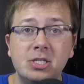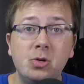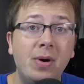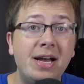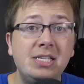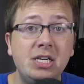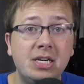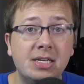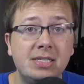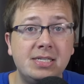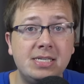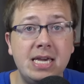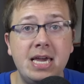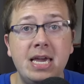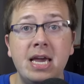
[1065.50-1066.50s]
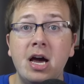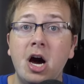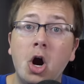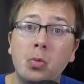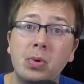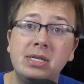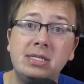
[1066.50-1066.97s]
So as you can see,
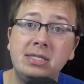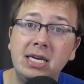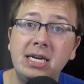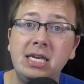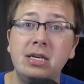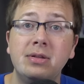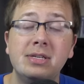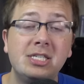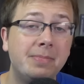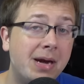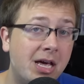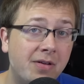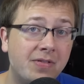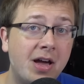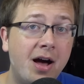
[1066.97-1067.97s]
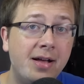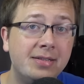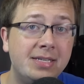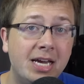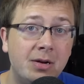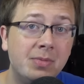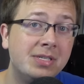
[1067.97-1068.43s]
a ridiculous amount of
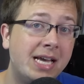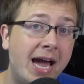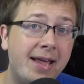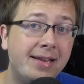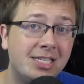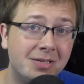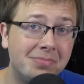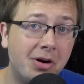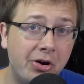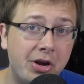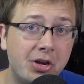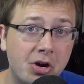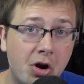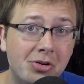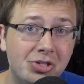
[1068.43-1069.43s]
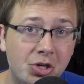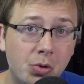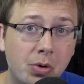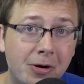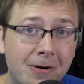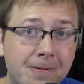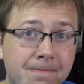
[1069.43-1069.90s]
content was added to Mario Kart
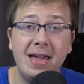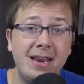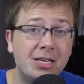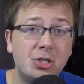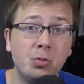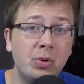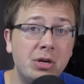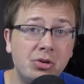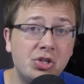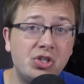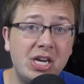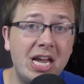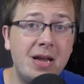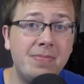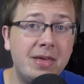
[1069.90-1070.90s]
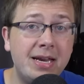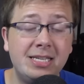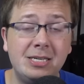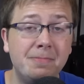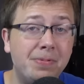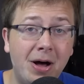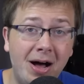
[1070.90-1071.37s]
Tour. And it's a real shame that
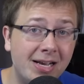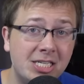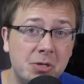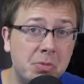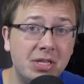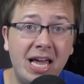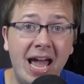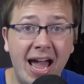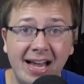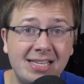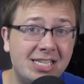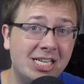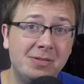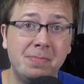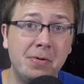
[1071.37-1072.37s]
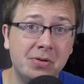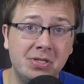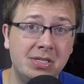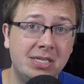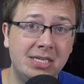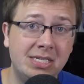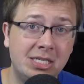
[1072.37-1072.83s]
it's impossible to access
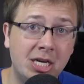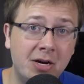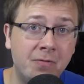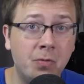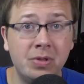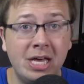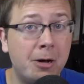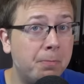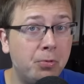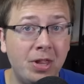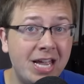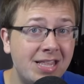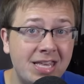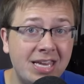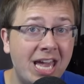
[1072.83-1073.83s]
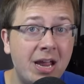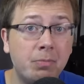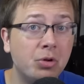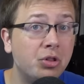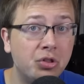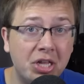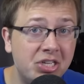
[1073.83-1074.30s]
most of this stuff without playing the game
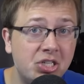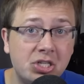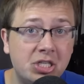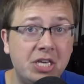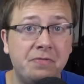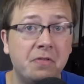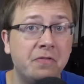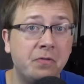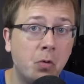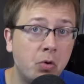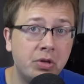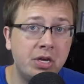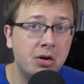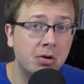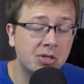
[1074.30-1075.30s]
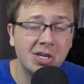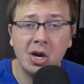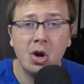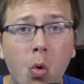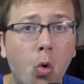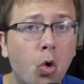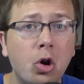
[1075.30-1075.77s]
religiously for four years,
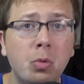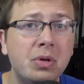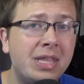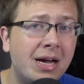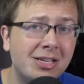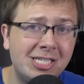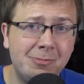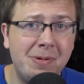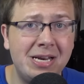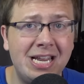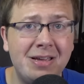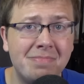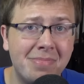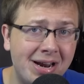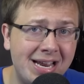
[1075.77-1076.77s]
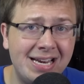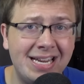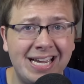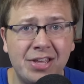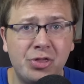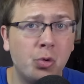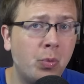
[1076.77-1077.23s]
or without spending money to
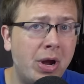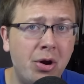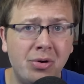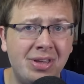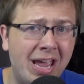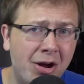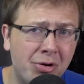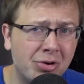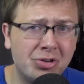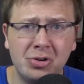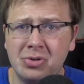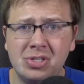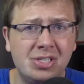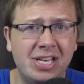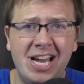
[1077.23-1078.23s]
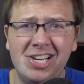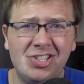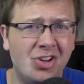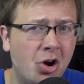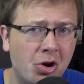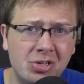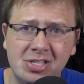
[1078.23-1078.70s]
get the rare characters slash
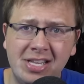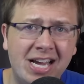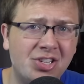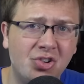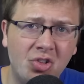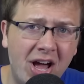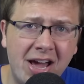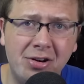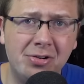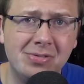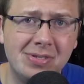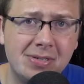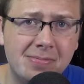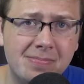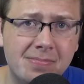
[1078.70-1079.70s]
cart slash gliders.